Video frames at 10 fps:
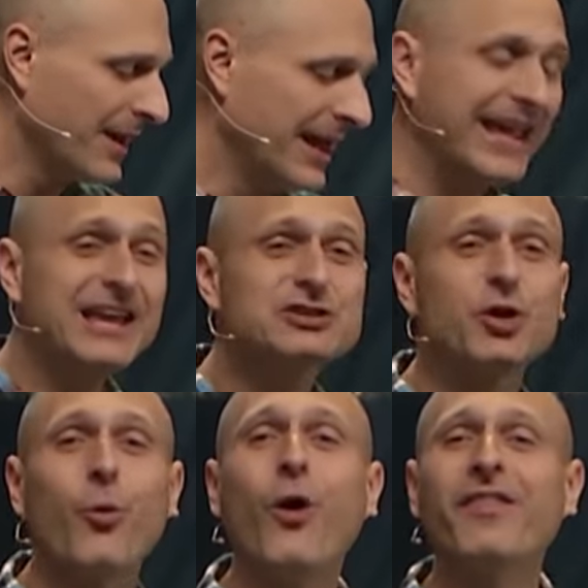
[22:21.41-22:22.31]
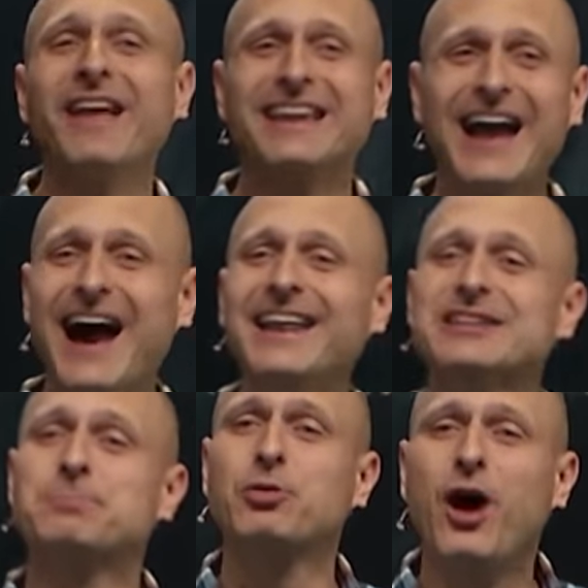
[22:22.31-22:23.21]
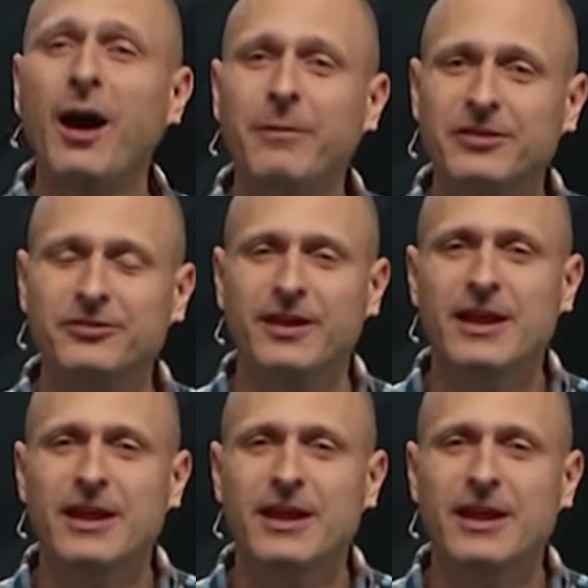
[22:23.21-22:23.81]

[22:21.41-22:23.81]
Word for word: He's the one that God has promised